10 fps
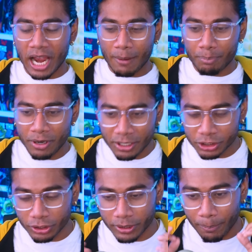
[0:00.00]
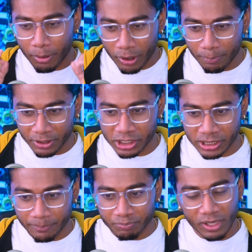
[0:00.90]
I'm pretty sure the
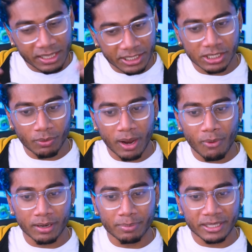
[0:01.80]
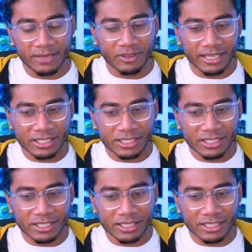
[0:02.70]
purpose, at least the way I want to believe it,